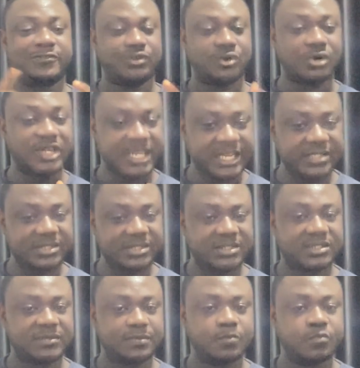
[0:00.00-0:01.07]
fraudulent
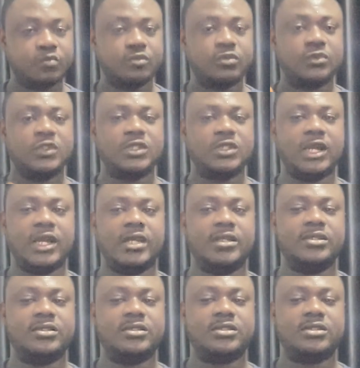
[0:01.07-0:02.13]

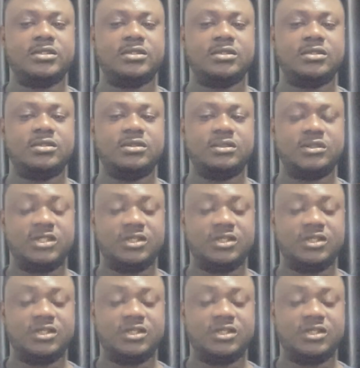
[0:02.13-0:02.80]
and the